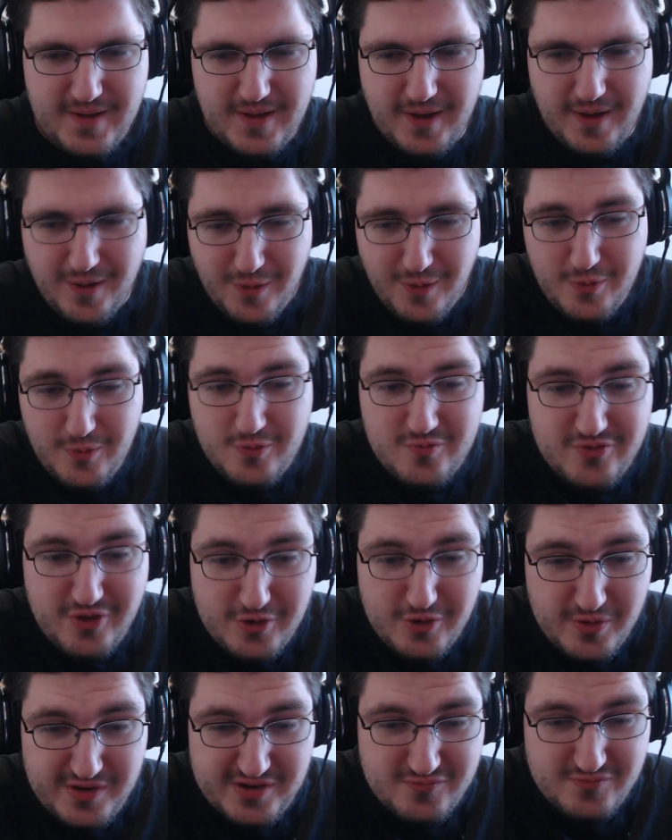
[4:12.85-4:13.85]
Oh! They're
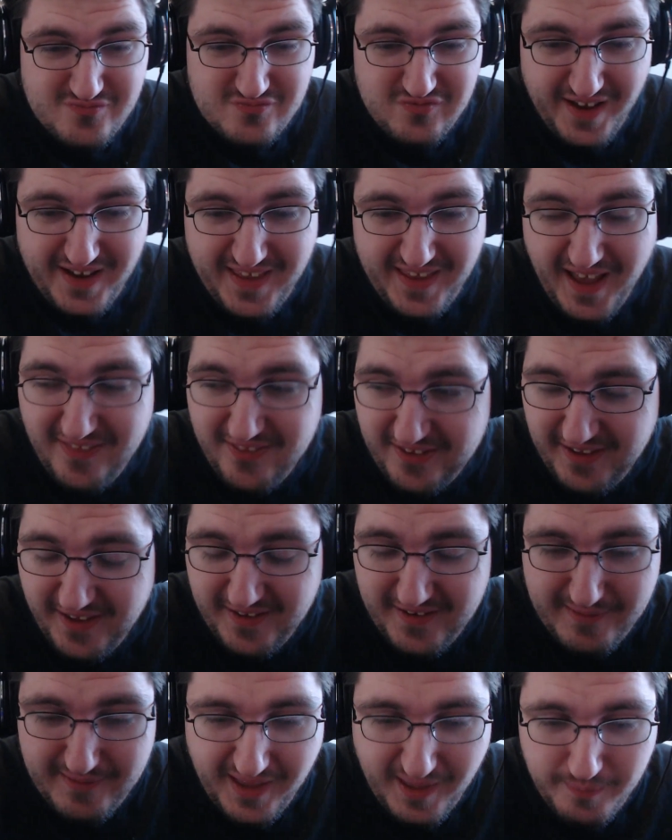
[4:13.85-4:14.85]
going right at the
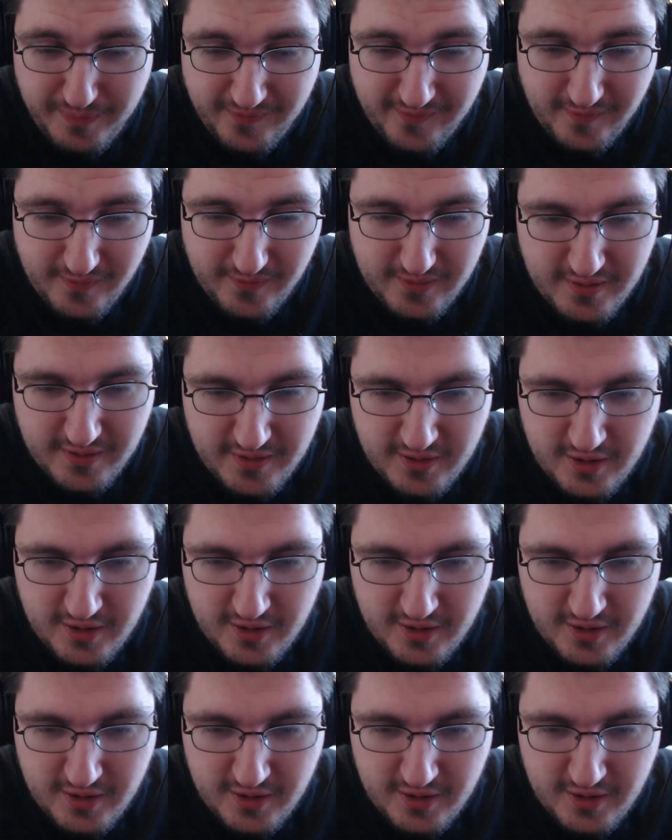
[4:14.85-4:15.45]
end of the episode!